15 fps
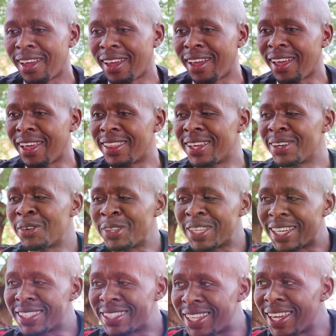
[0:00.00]
And then on
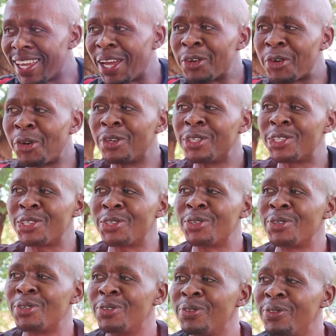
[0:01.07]
that day, I called
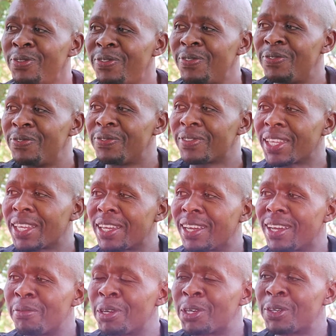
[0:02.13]
you
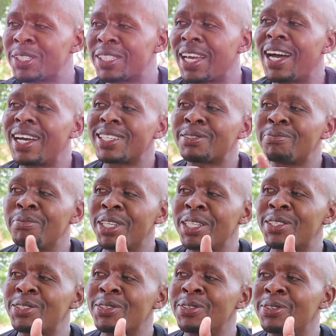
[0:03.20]
because they asked me
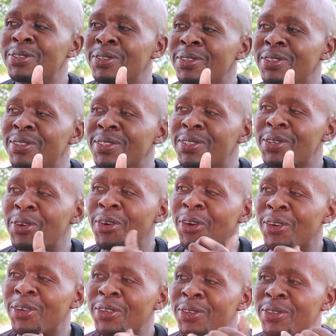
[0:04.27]
to
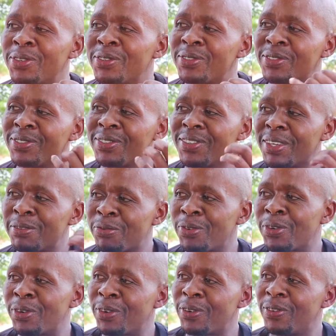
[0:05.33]
call you
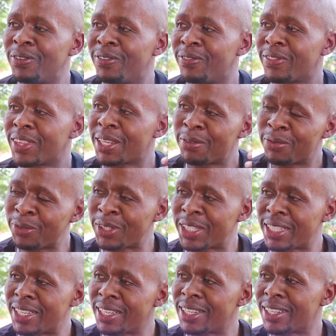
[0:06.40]
for the gig.